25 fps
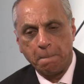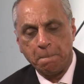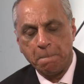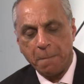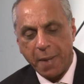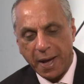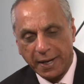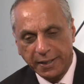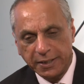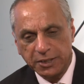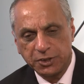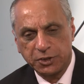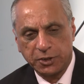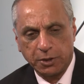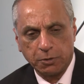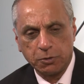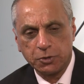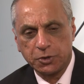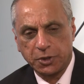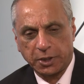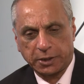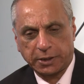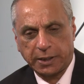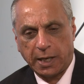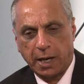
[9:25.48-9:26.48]
manage
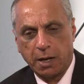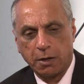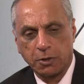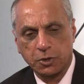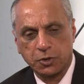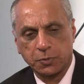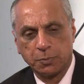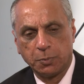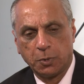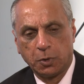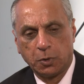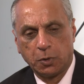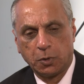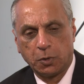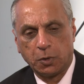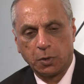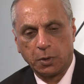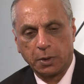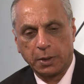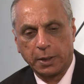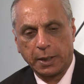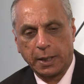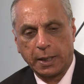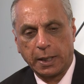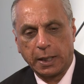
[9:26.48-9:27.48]
those accounts more
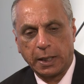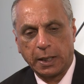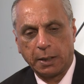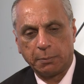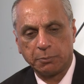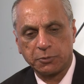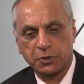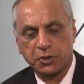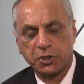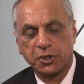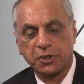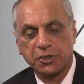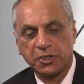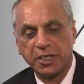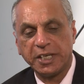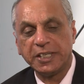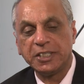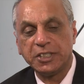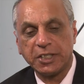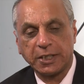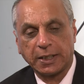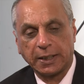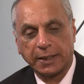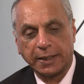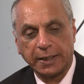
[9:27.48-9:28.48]
um,
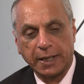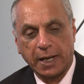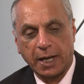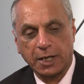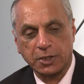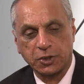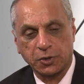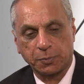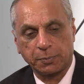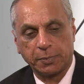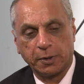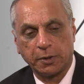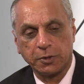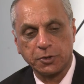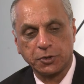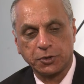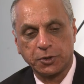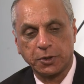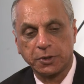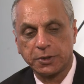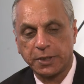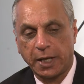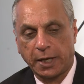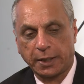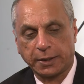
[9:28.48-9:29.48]
strategically as opposed
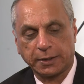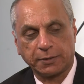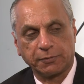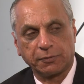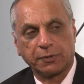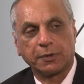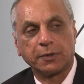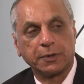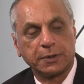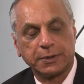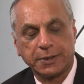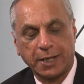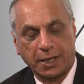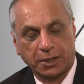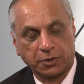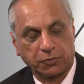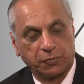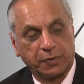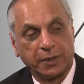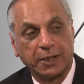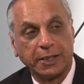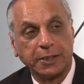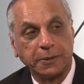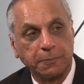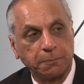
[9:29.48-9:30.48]
to tact
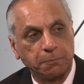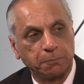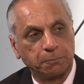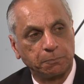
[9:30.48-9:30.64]
tactfully?